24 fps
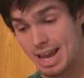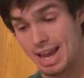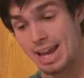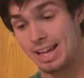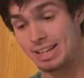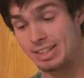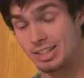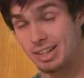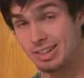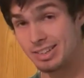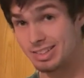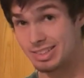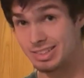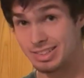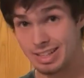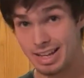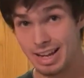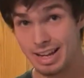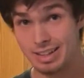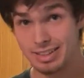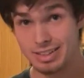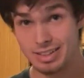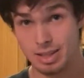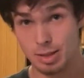It doesn't
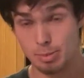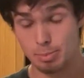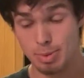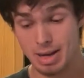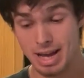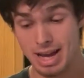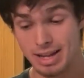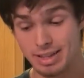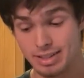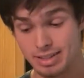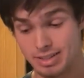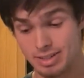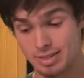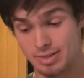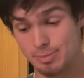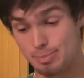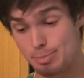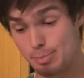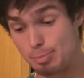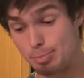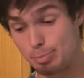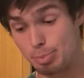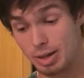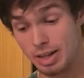taste the best,
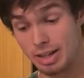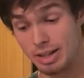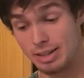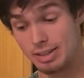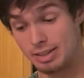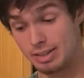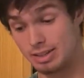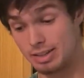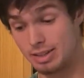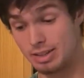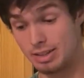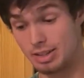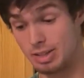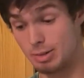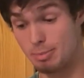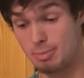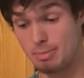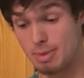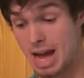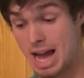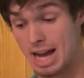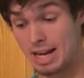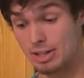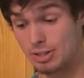but the
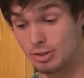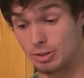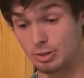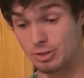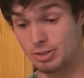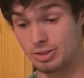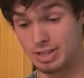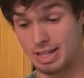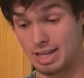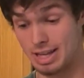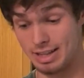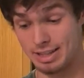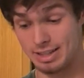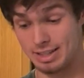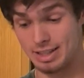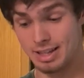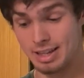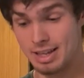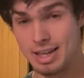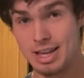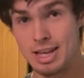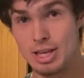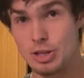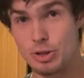macros, like,
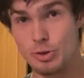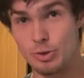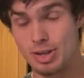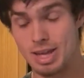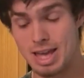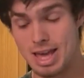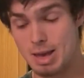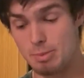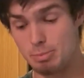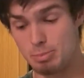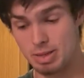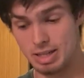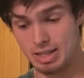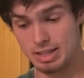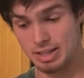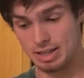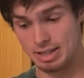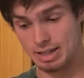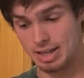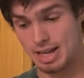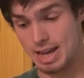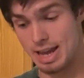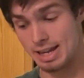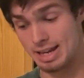you can't beat
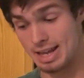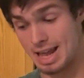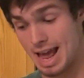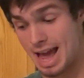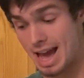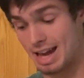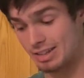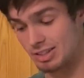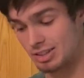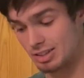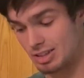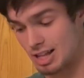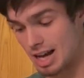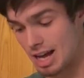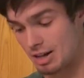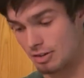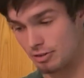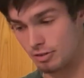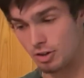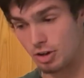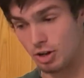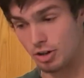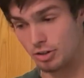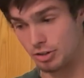it, and it adds a lot
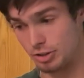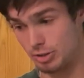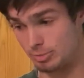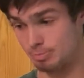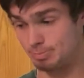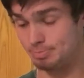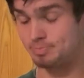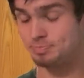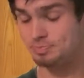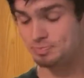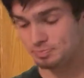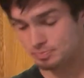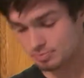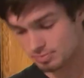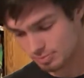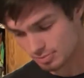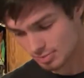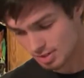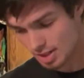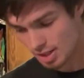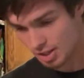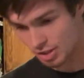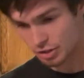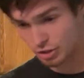of volume.
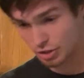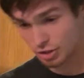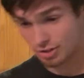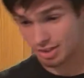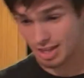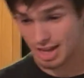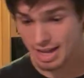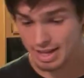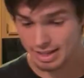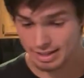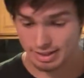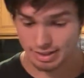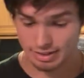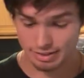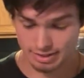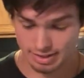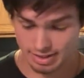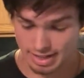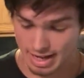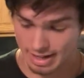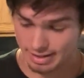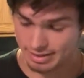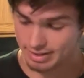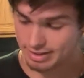So then the
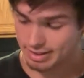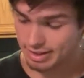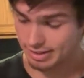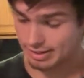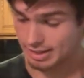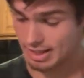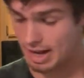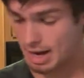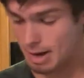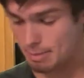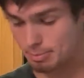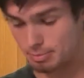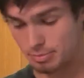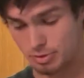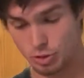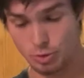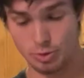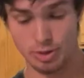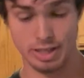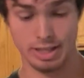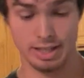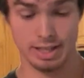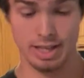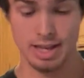next thing that I'm
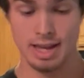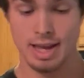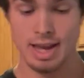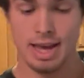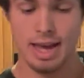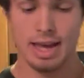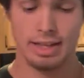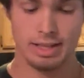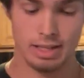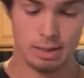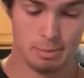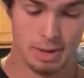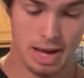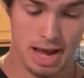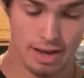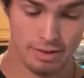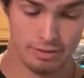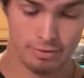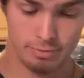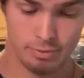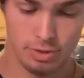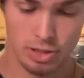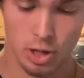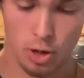doing is I'm gonna
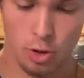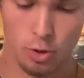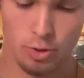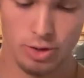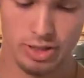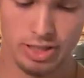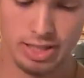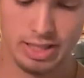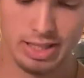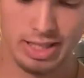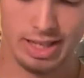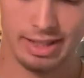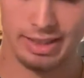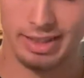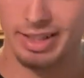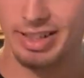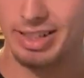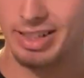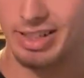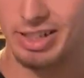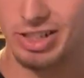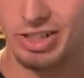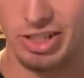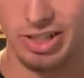have toast, and this is